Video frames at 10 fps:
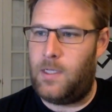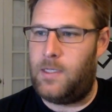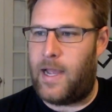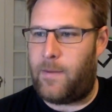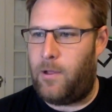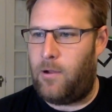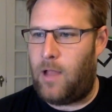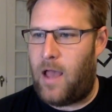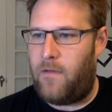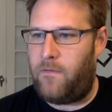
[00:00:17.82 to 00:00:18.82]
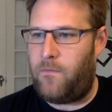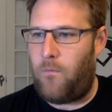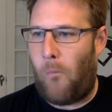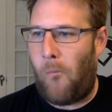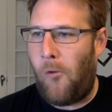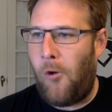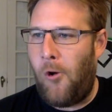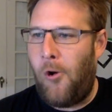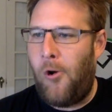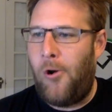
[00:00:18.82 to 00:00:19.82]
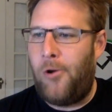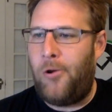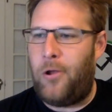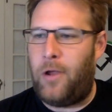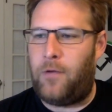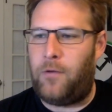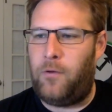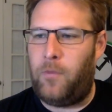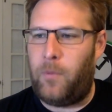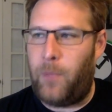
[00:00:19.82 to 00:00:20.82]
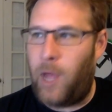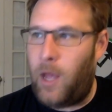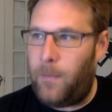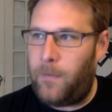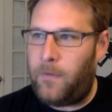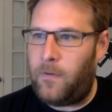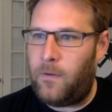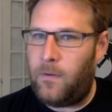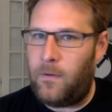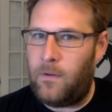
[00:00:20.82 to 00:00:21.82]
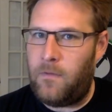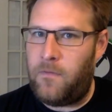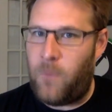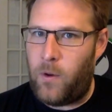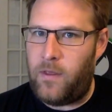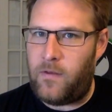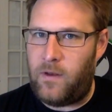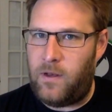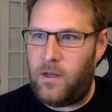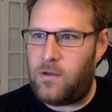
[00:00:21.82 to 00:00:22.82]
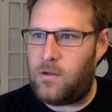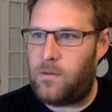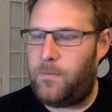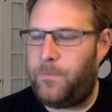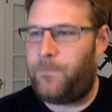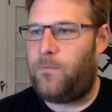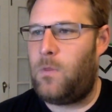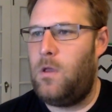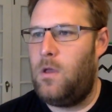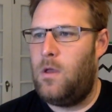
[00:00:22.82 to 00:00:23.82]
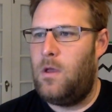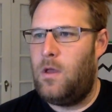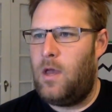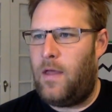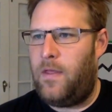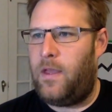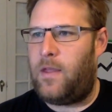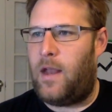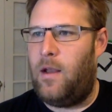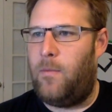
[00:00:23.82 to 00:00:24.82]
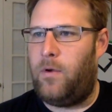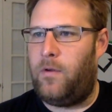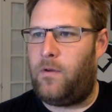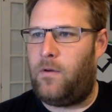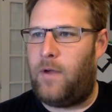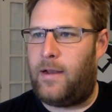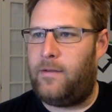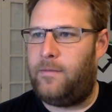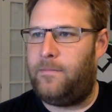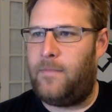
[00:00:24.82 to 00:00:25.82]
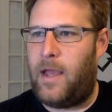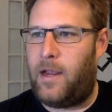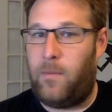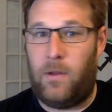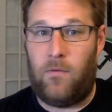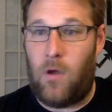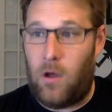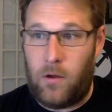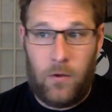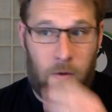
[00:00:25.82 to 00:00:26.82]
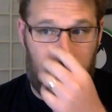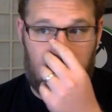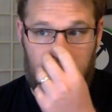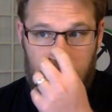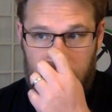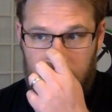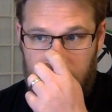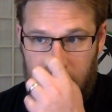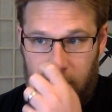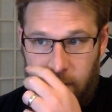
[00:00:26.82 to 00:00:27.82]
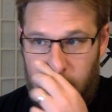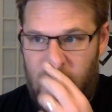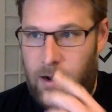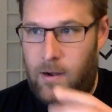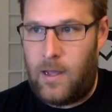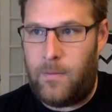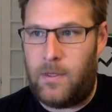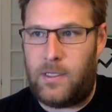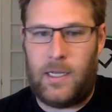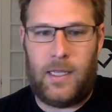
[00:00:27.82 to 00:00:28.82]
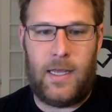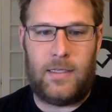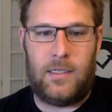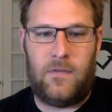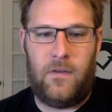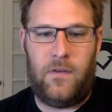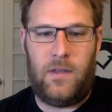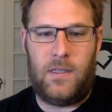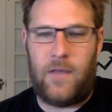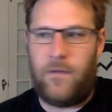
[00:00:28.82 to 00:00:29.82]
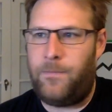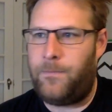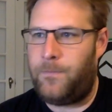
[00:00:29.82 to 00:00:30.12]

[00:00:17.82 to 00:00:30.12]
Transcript: Zach Miller Live. I know you guys are super pumped for this edition. I think that number is correct. I could be wrong. Who knows? It doesn't really matter. I'm just going to guess it's 57.